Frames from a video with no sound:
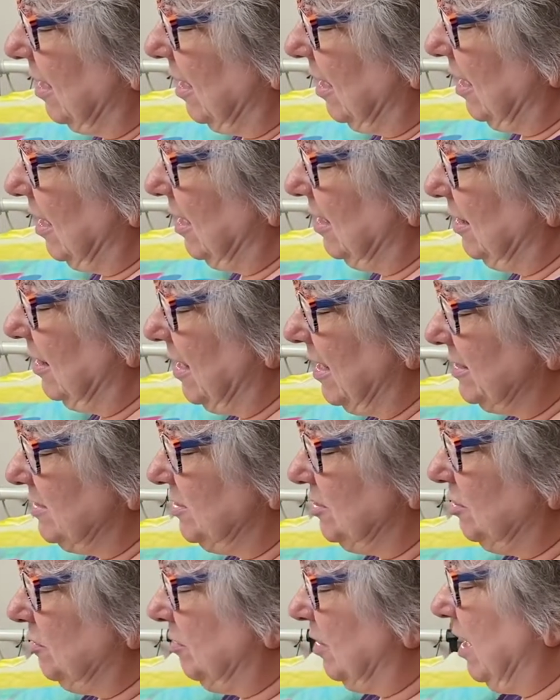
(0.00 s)
it
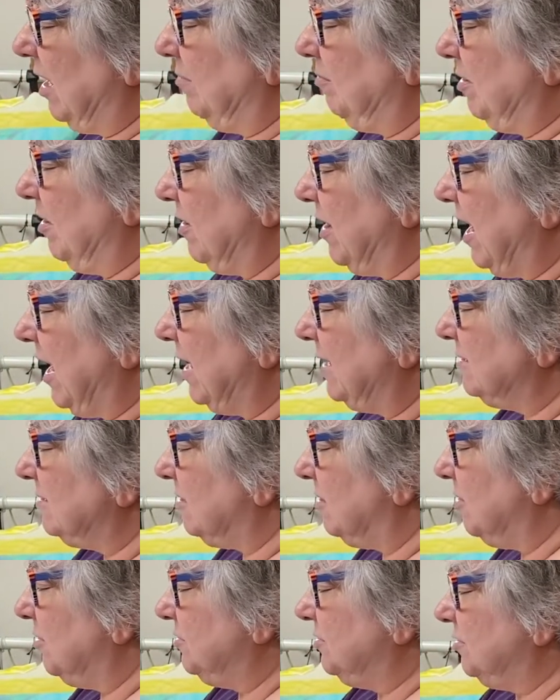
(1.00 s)
lets you keep your hands
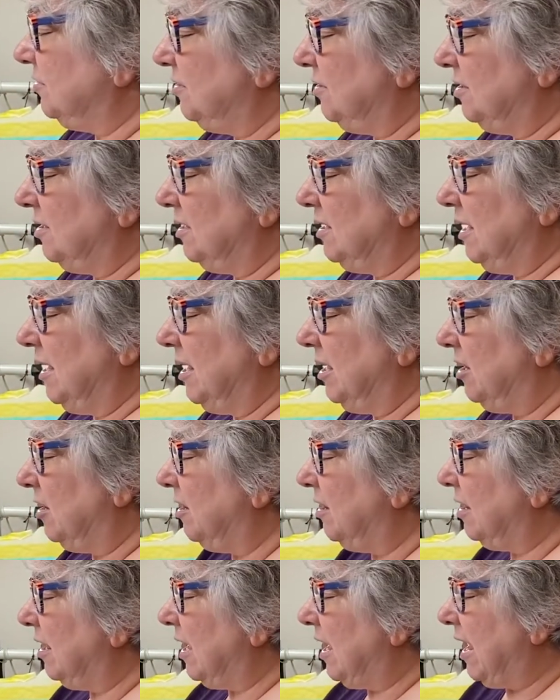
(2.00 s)
closer to the needle.
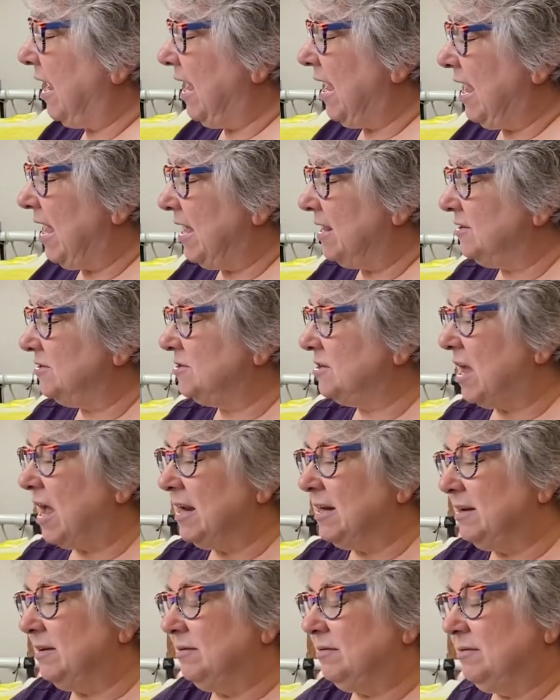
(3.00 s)
And
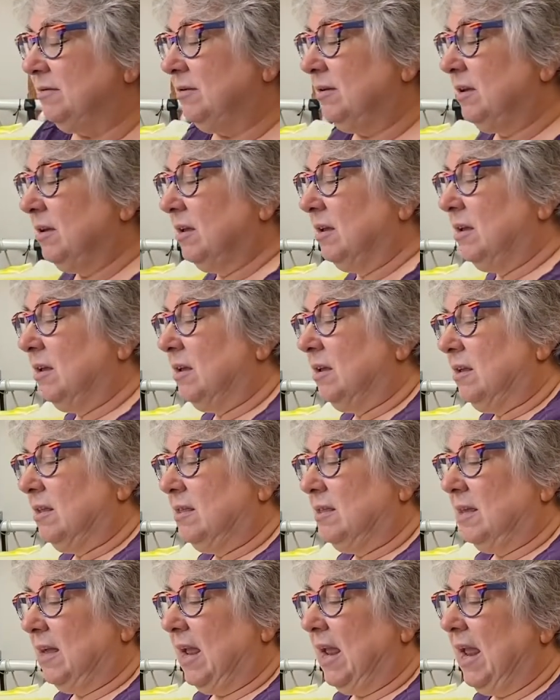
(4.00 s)

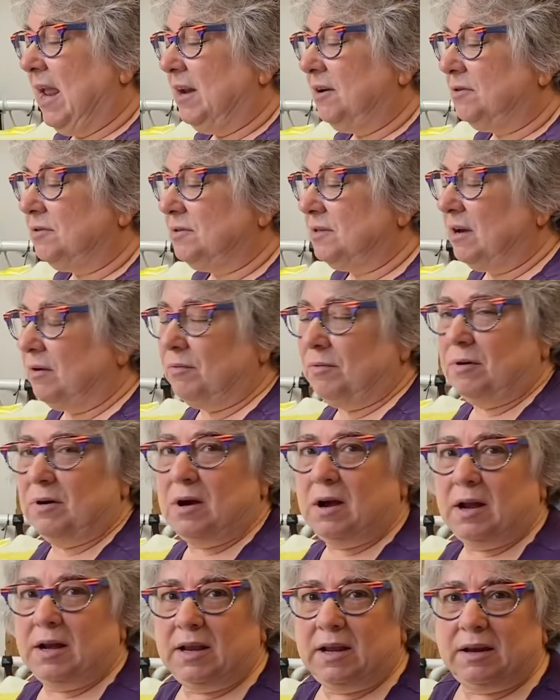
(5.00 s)
the handles that were
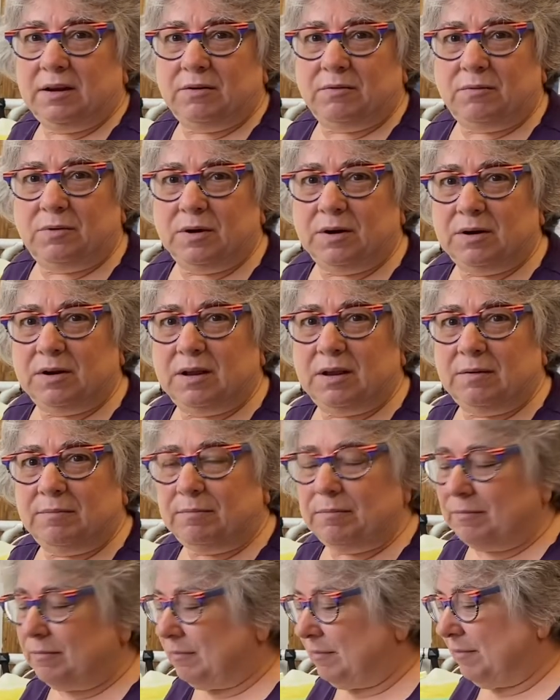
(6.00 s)
on it were
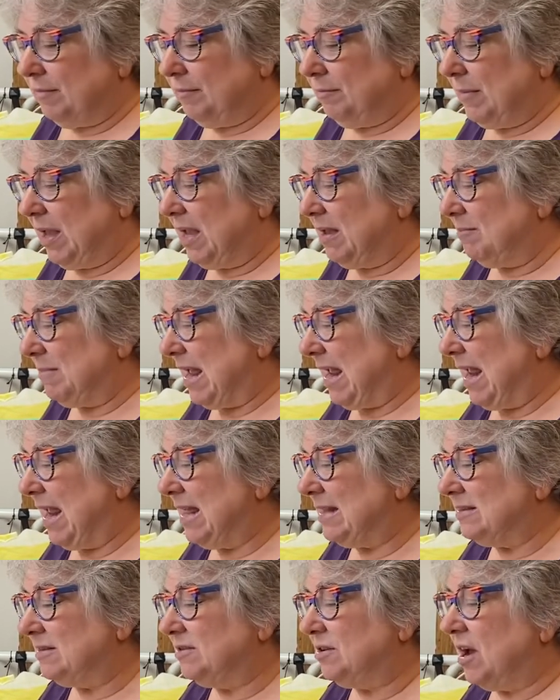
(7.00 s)
making my
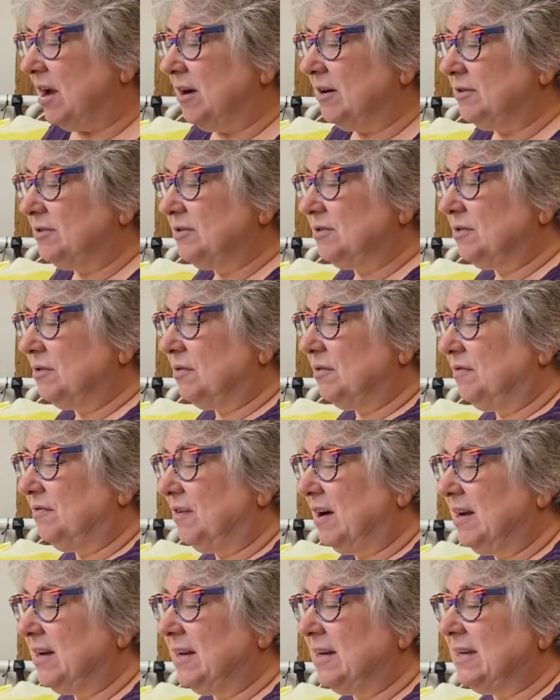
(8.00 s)
hands tired, so a
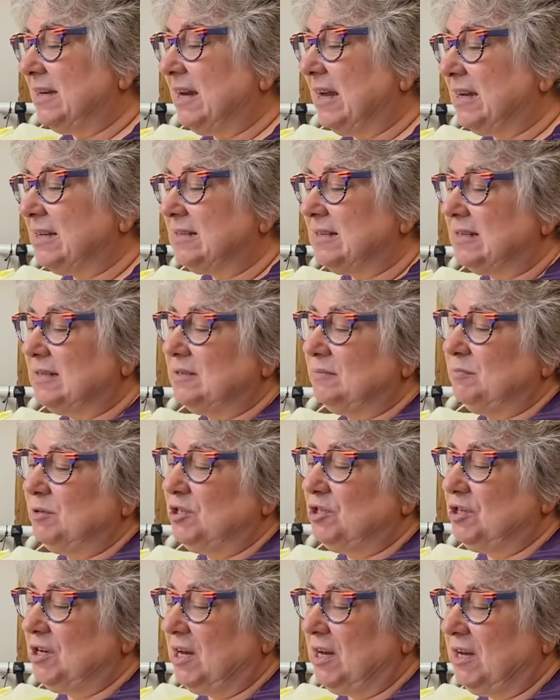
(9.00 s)
friend in Texas
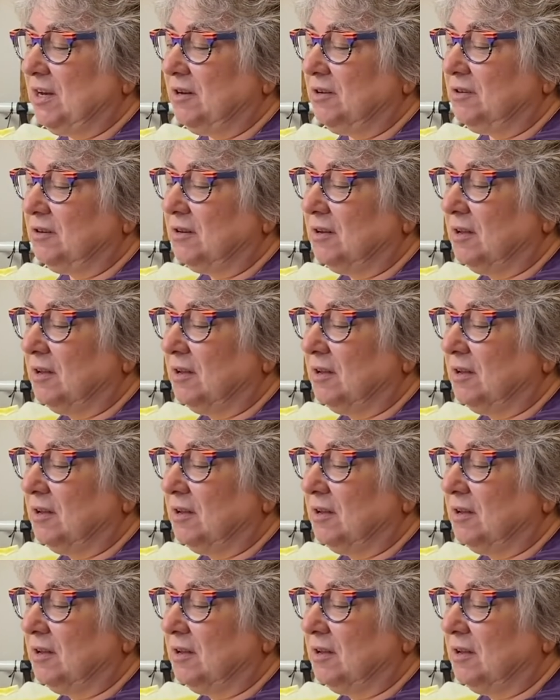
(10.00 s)
machined